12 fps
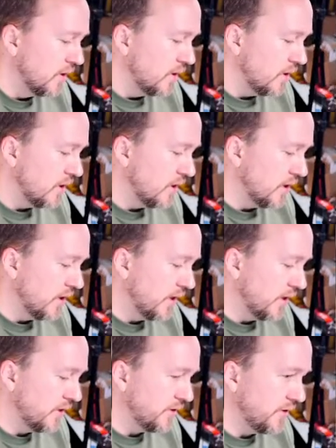
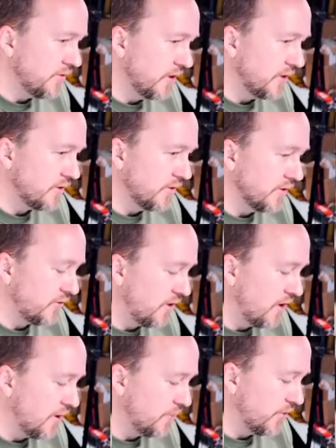and a detent on the
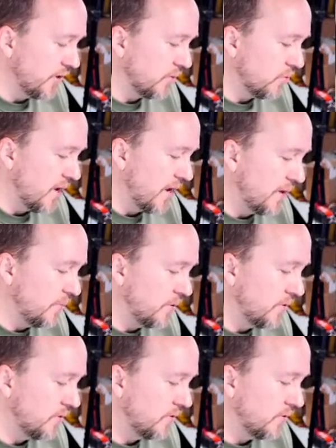top that grab
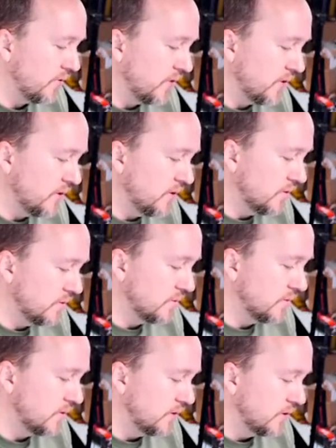the
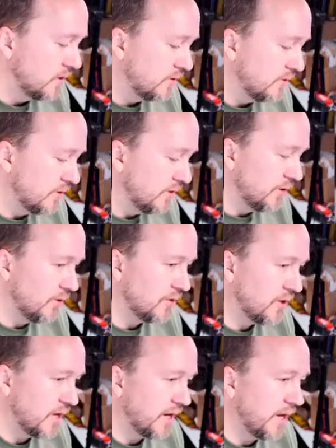little
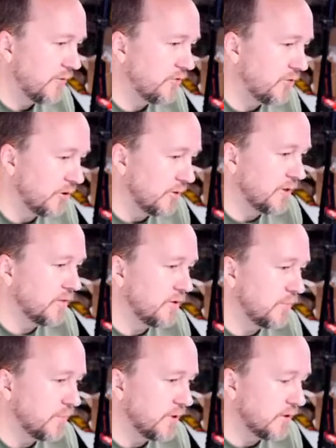cutouts that are in
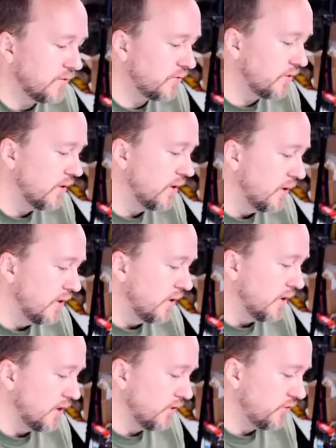the bits.
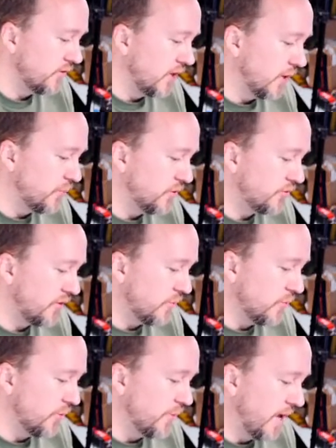And you can see that I pushed that
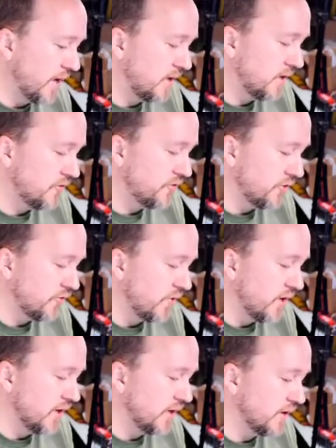one back in just
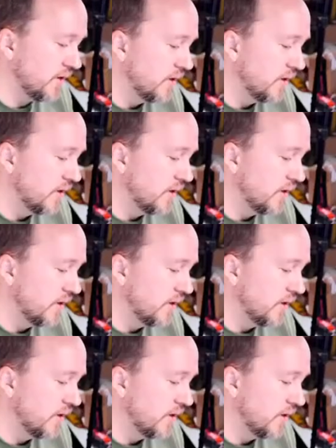fine.